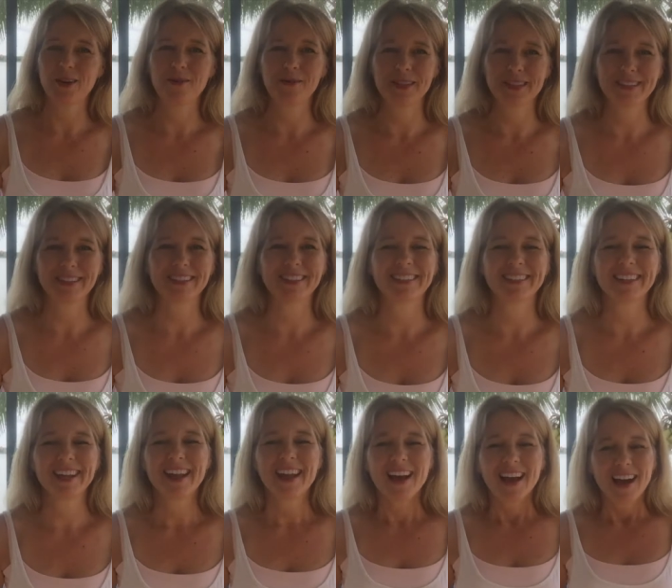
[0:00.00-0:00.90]
always good.
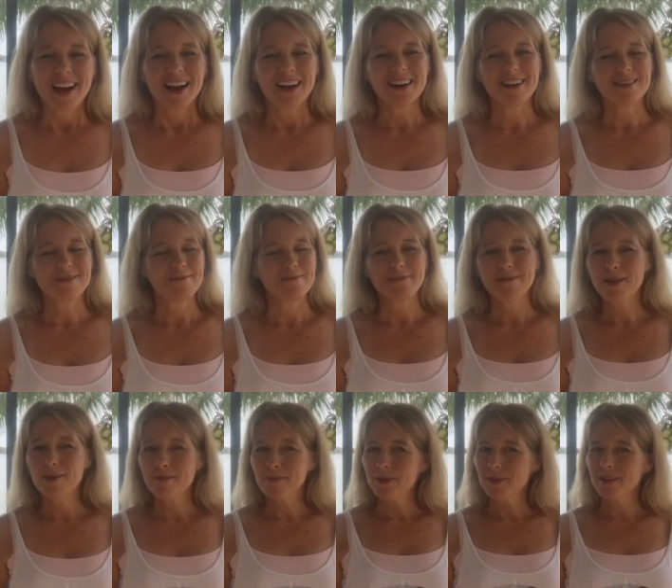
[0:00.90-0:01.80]
Um,
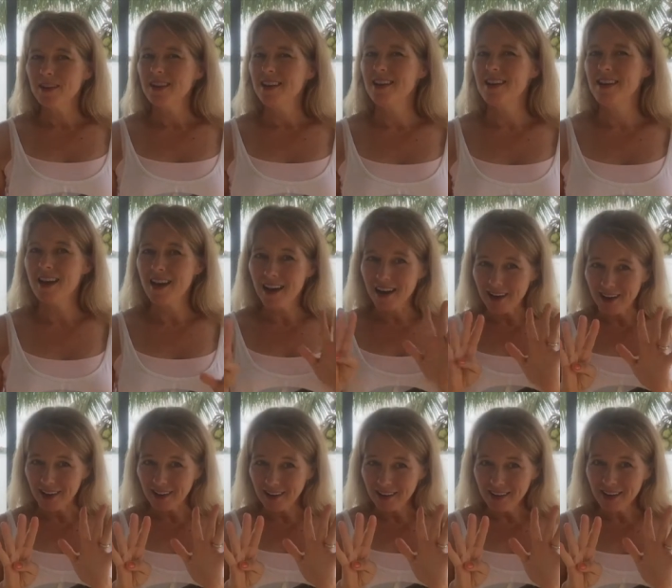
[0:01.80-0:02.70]
number
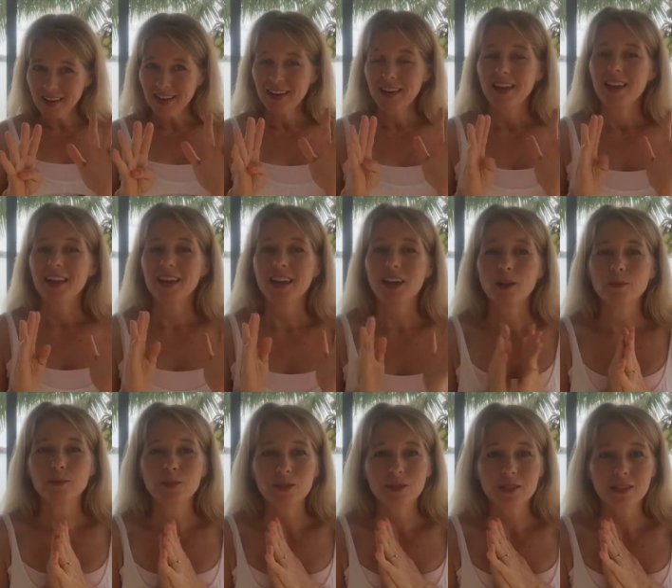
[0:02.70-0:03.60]
nine, it
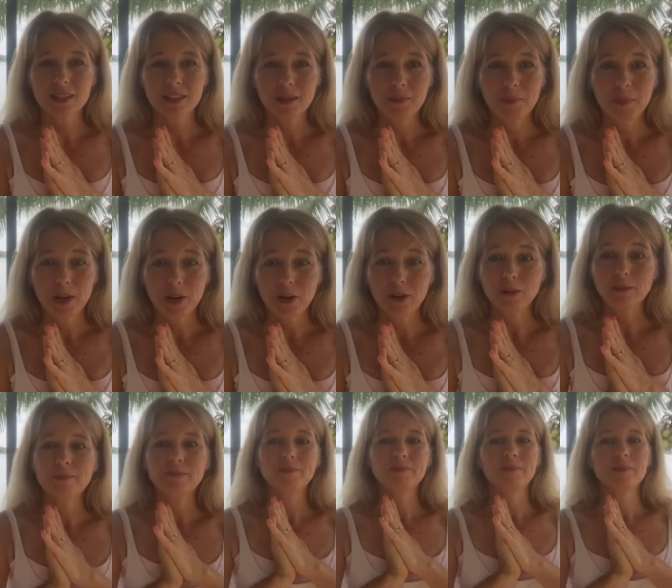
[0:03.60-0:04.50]
helps you sleep better.
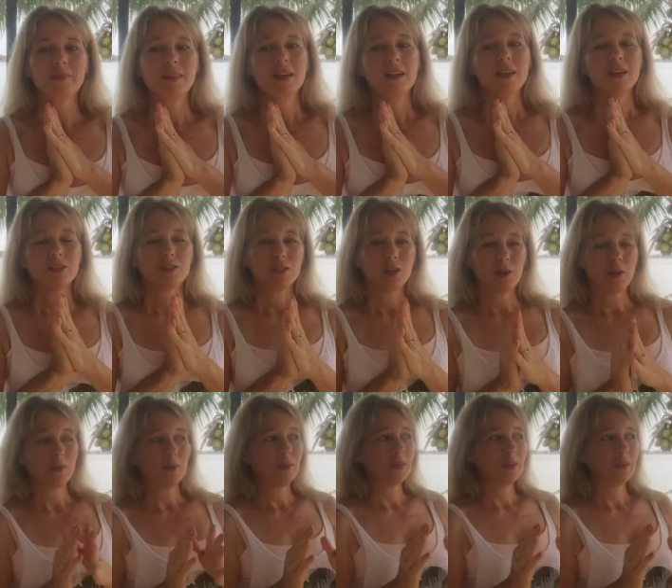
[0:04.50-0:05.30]
So,